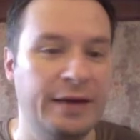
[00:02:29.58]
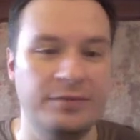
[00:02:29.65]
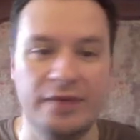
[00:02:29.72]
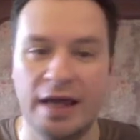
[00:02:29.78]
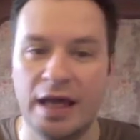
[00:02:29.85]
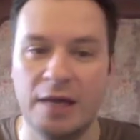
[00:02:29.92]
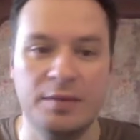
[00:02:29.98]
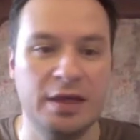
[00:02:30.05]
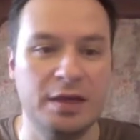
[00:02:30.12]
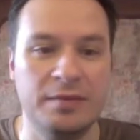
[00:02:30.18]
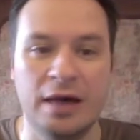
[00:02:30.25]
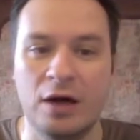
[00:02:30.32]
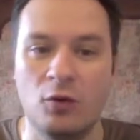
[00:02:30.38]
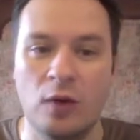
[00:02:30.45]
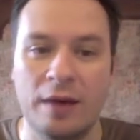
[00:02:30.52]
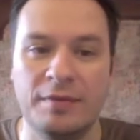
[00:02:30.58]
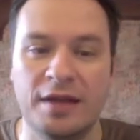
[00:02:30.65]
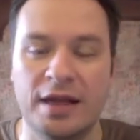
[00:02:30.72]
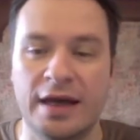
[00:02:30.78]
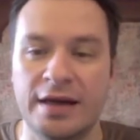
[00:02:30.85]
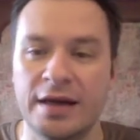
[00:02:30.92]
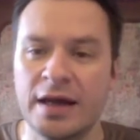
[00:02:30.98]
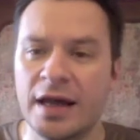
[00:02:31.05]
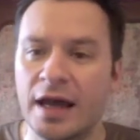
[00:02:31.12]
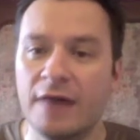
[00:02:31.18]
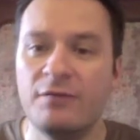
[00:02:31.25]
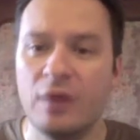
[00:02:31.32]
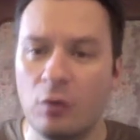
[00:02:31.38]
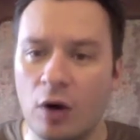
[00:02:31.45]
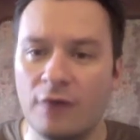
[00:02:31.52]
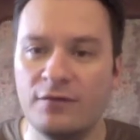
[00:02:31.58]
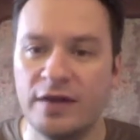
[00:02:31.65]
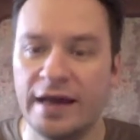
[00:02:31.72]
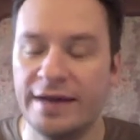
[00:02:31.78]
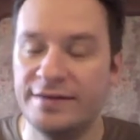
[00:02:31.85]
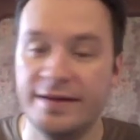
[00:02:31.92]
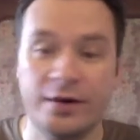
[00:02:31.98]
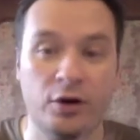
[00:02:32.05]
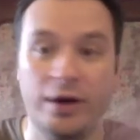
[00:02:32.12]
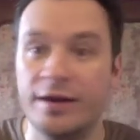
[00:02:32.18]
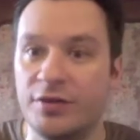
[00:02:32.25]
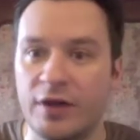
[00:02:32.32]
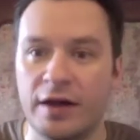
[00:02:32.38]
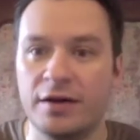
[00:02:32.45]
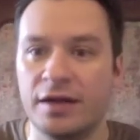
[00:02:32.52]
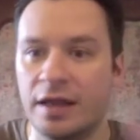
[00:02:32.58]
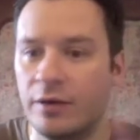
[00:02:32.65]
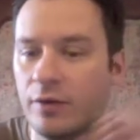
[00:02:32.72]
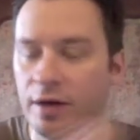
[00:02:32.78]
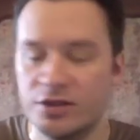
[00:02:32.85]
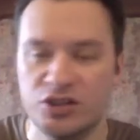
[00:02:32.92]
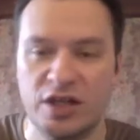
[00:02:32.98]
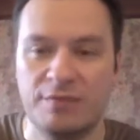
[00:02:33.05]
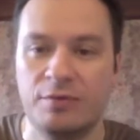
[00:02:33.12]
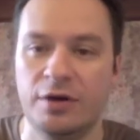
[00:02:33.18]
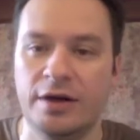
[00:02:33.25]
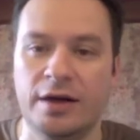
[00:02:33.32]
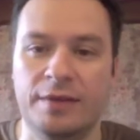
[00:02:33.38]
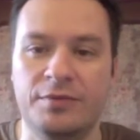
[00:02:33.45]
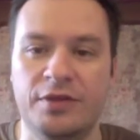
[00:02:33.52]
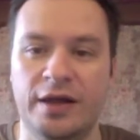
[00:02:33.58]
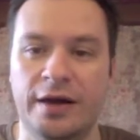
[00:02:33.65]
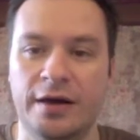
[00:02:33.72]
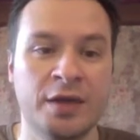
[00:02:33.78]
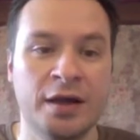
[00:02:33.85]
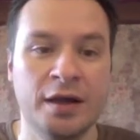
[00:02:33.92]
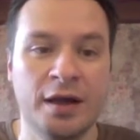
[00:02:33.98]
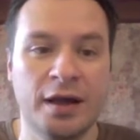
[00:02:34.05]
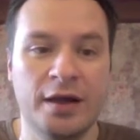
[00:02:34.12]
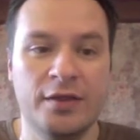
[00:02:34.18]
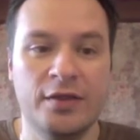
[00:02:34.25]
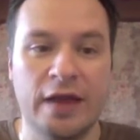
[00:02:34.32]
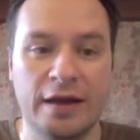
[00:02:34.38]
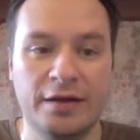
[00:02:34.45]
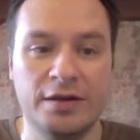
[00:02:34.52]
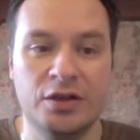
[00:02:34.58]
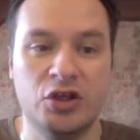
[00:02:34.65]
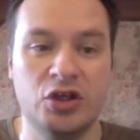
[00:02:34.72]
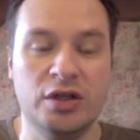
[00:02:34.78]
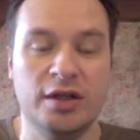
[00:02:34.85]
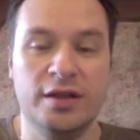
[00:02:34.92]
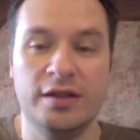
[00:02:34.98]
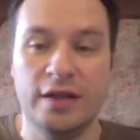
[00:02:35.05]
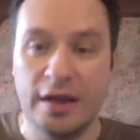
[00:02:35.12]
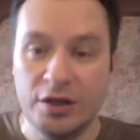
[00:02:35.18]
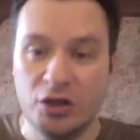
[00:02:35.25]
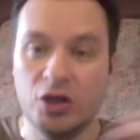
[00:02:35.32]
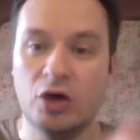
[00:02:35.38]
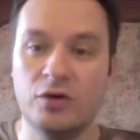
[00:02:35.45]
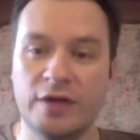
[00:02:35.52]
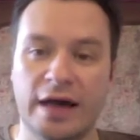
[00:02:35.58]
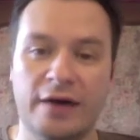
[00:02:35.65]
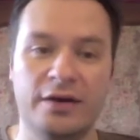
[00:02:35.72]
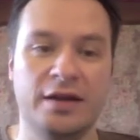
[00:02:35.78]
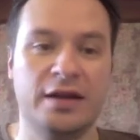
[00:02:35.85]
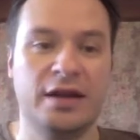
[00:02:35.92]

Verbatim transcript: name, email, website. If they want VAT or anything else they want, just put it up there. Then, then you go down and it